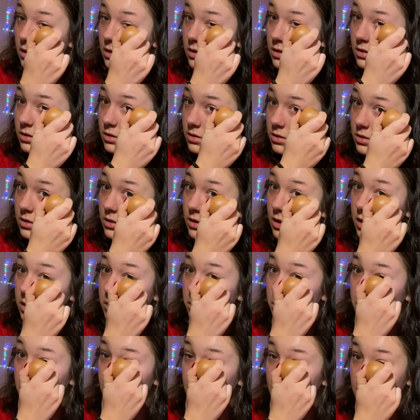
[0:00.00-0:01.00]
eye
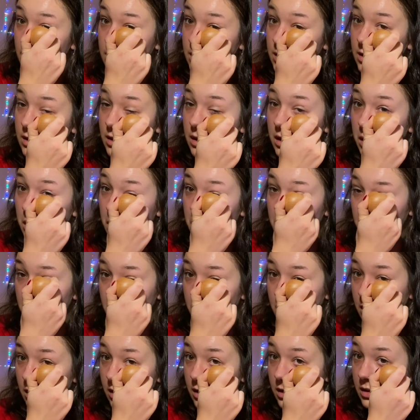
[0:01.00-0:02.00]
bags
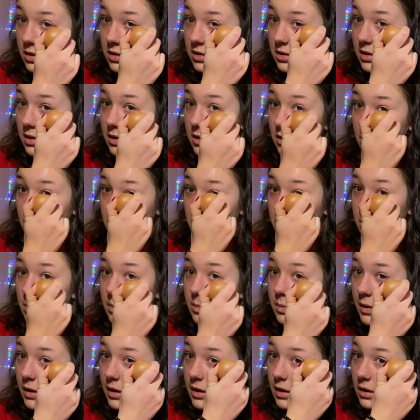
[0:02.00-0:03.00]
look a little
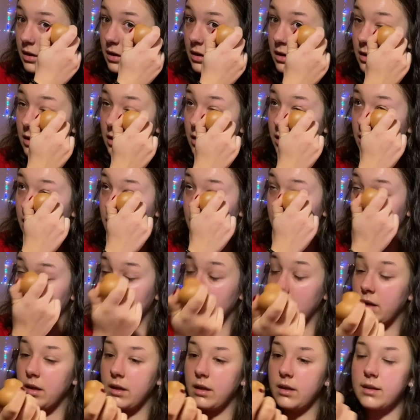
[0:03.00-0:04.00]
better.
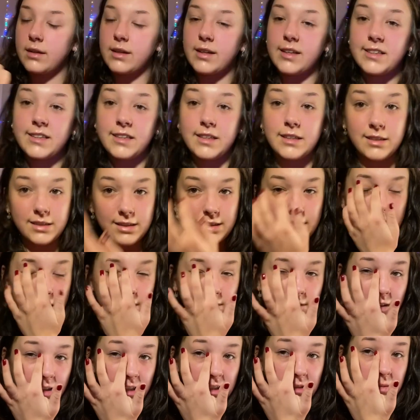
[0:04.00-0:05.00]
Guys, I just had a
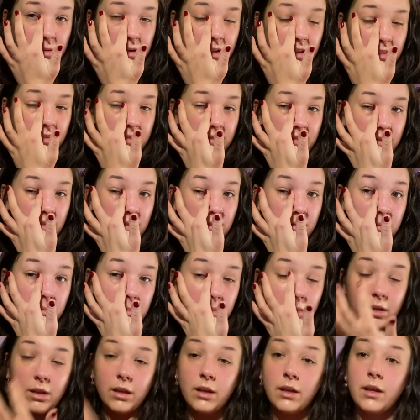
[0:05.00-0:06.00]
flashback from
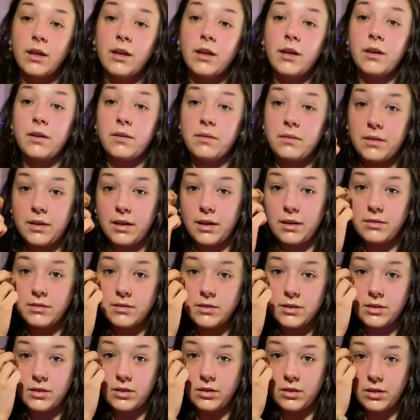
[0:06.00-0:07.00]
when I
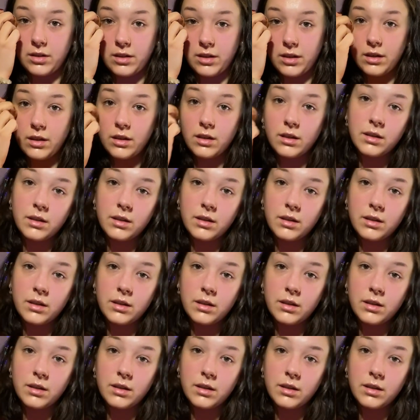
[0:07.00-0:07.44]
was younger.